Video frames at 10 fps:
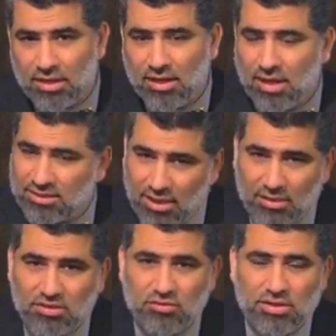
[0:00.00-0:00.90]

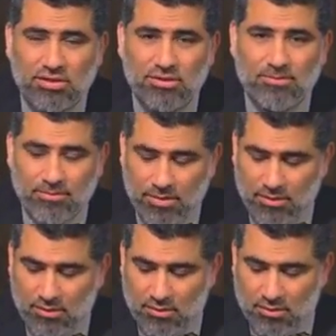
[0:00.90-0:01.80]
idolatry?
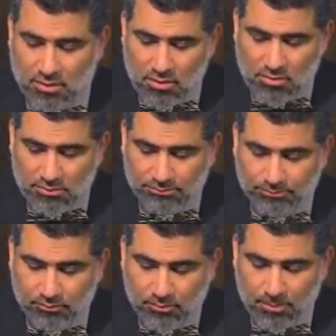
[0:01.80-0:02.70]
No.
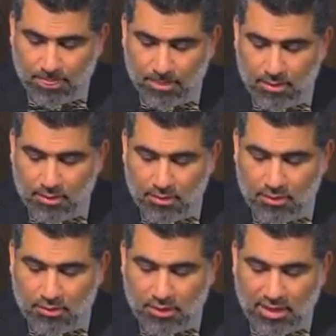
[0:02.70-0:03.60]

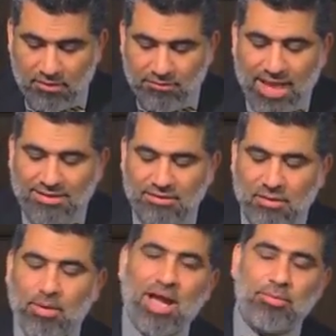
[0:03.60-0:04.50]
In fact, in
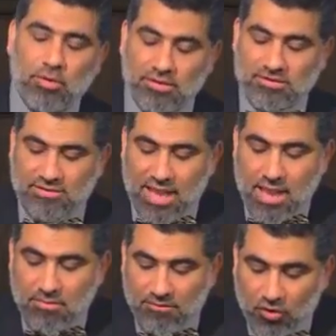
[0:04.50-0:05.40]
the Bible, the
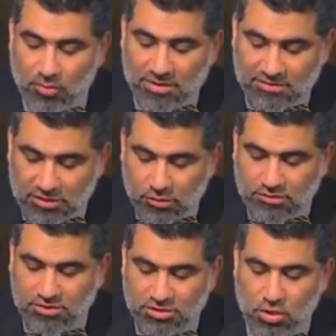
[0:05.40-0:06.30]
same verb is
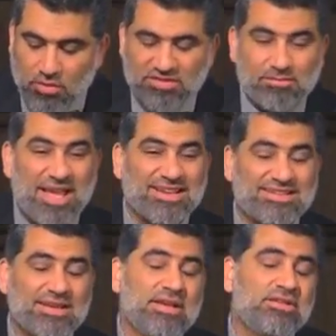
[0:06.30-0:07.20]
used to show
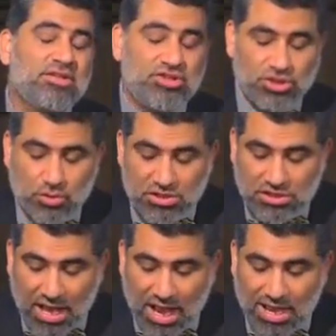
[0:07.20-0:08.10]
respect to
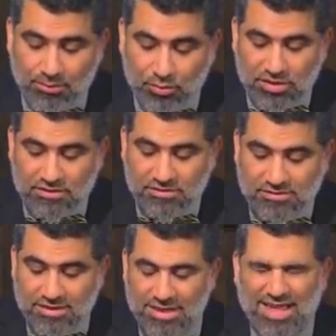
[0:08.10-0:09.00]
Jewish high
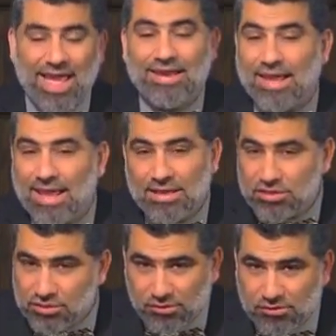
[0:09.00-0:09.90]
priests and
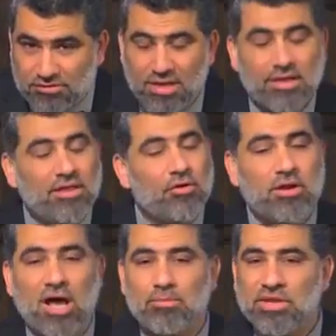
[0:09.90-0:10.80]
angels. They
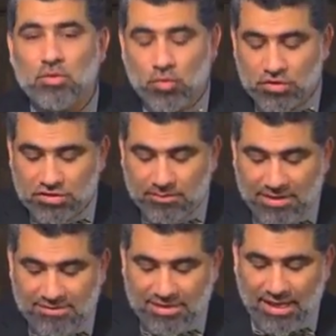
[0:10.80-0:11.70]
are not being
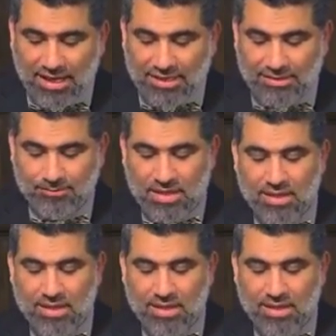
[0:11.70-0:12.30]
worshipped as God.